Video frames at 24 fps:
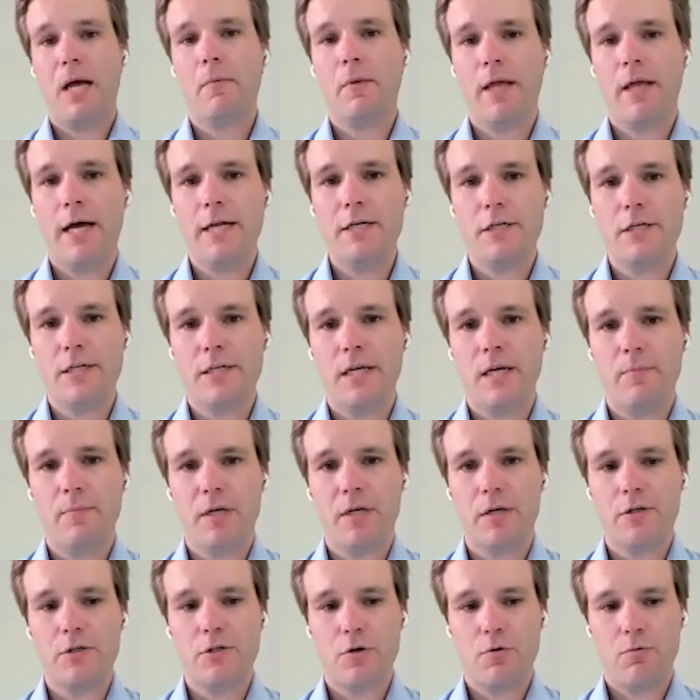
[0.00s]
I'm glad you did,
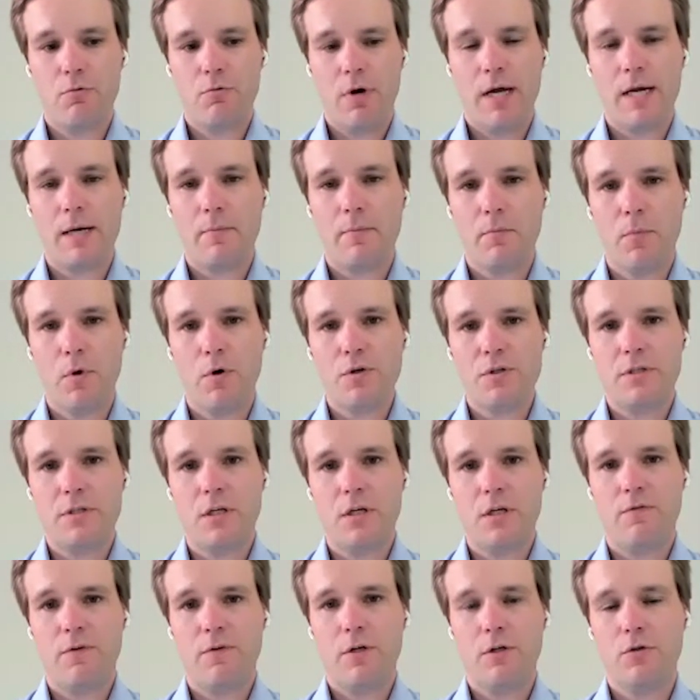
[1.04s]
because you're right. Most
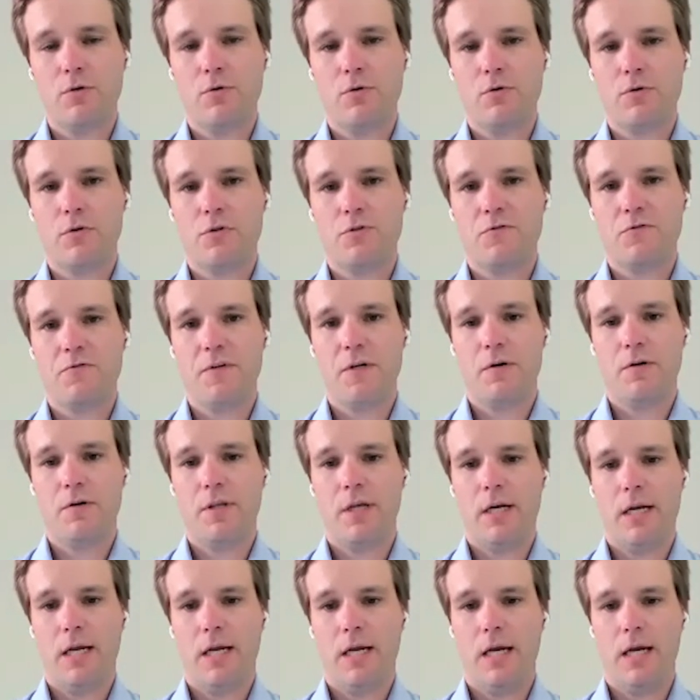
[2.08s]
individuals fear
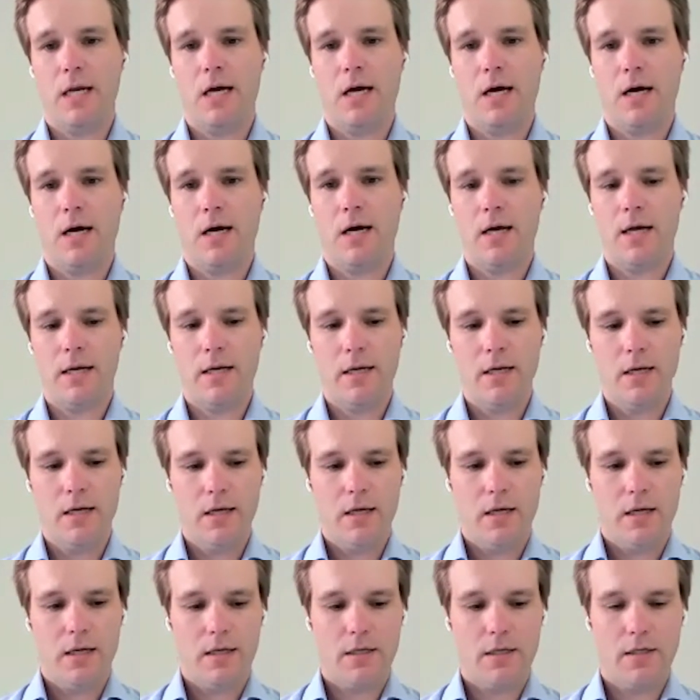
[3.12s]
that AI
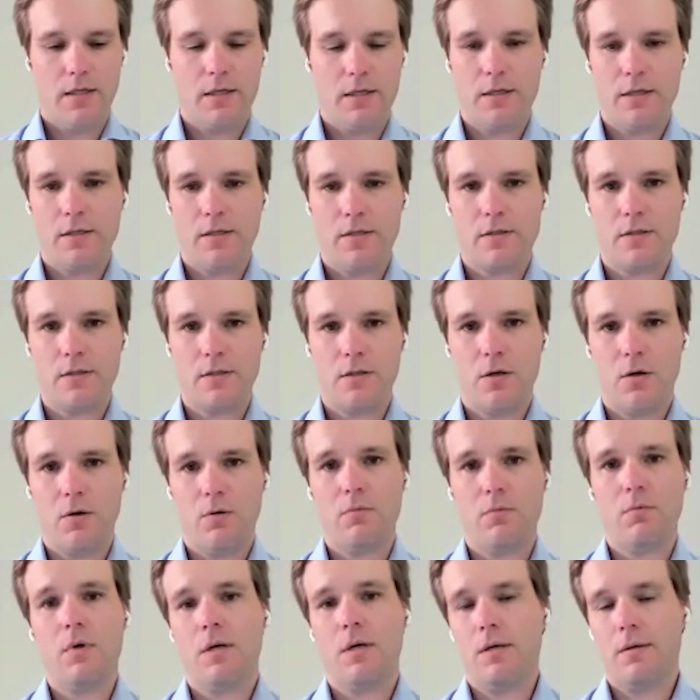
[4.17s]
is,
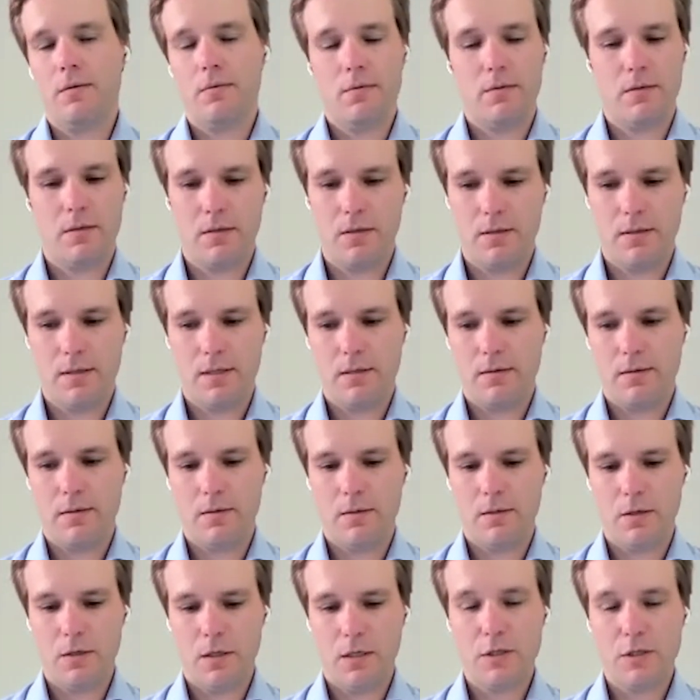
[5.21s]

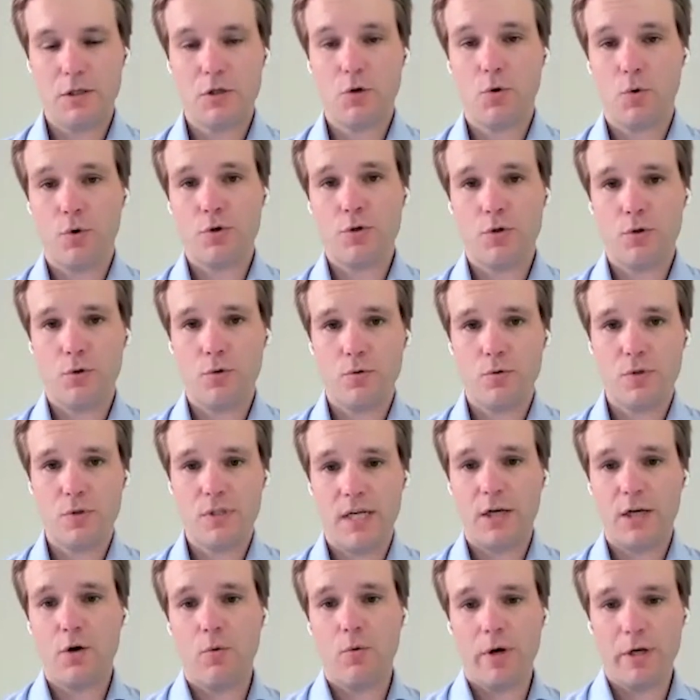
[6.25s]
is going to
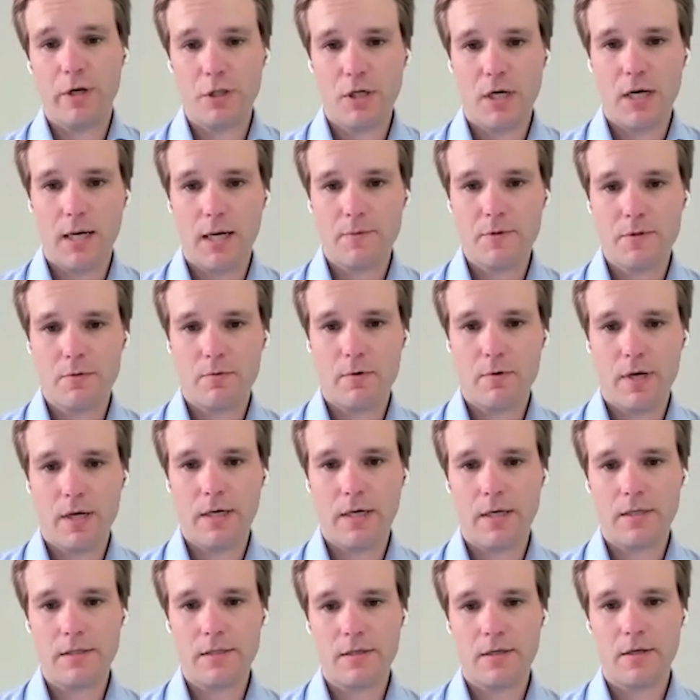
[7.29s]
take away jobs,
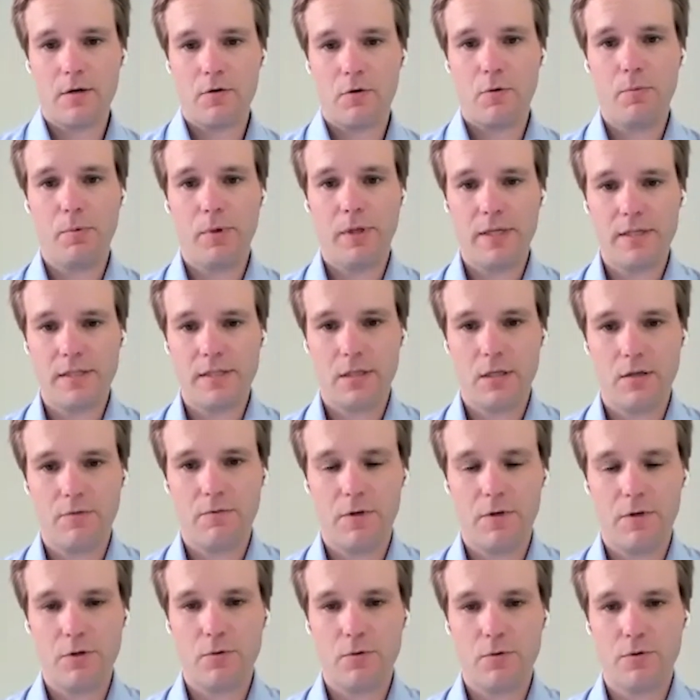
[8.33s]
right? It's going to replace
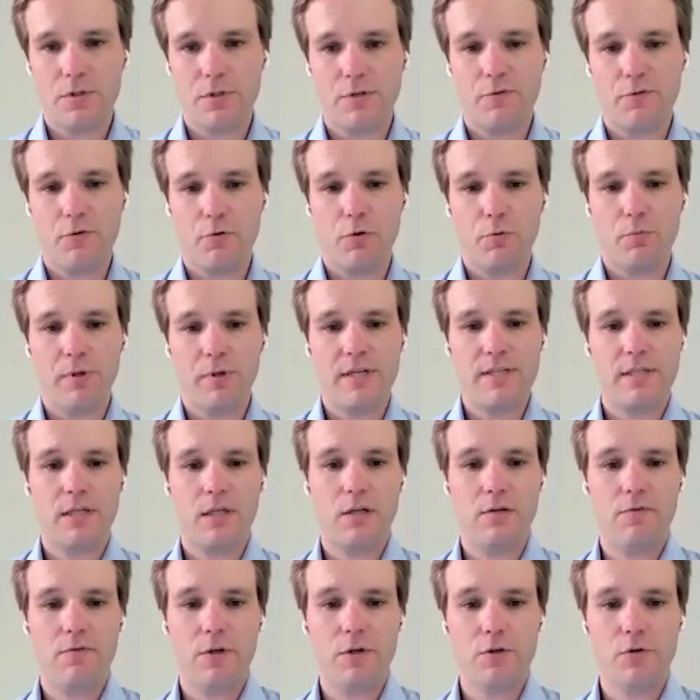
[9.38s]
individuals. If you replace
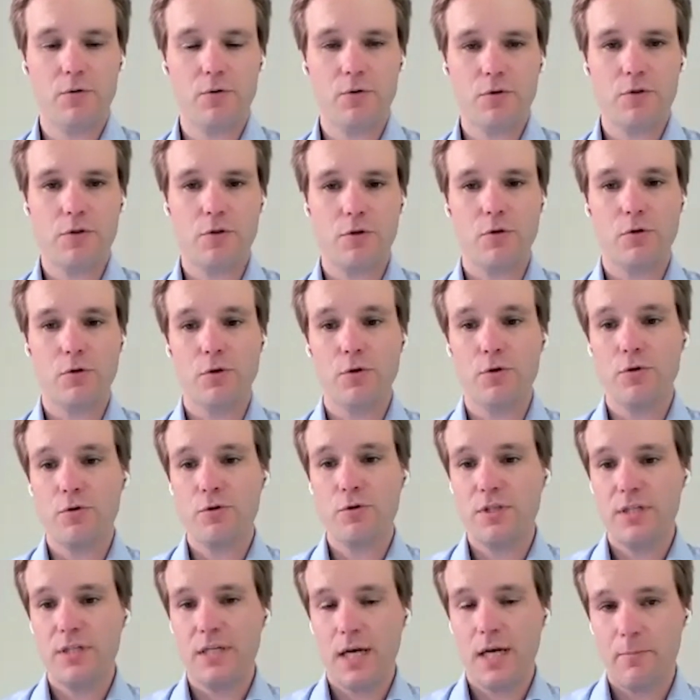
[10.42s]
individuals, you
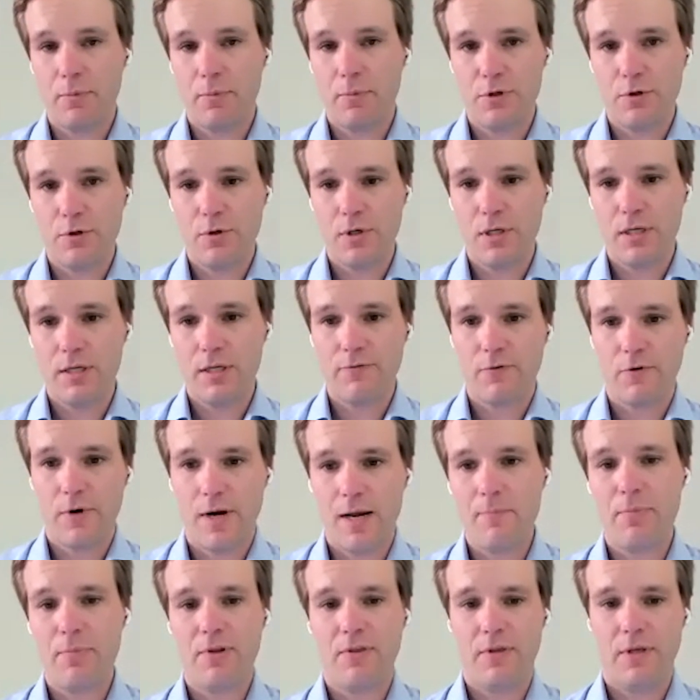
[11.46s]
lose the opportunity for
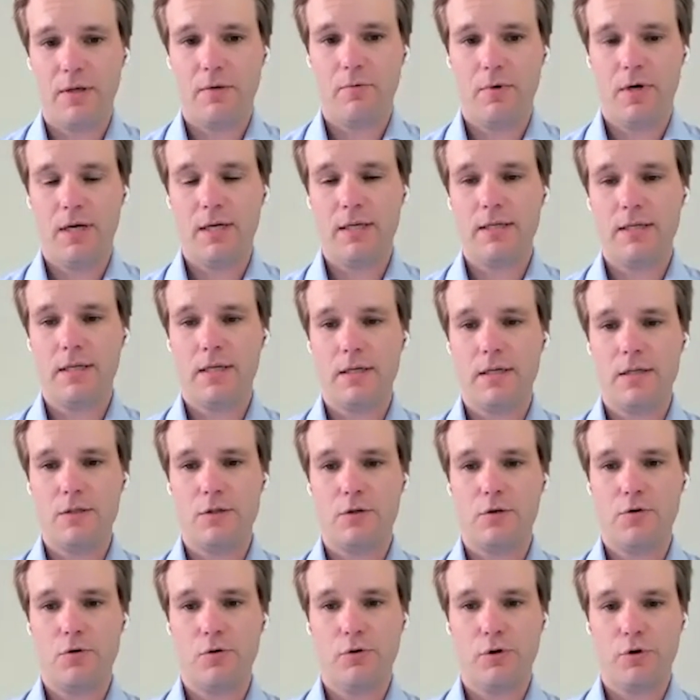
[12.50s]
empathy, right? Dennis,
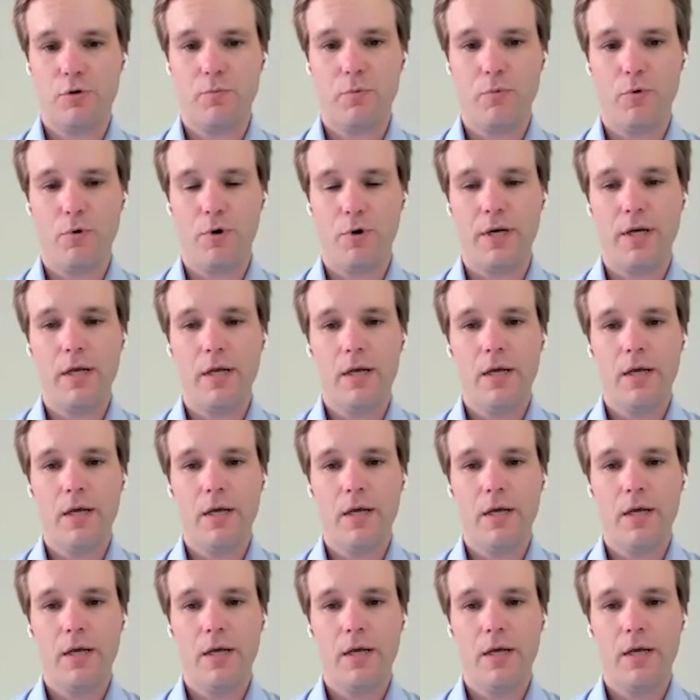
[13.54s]
to your earlier point.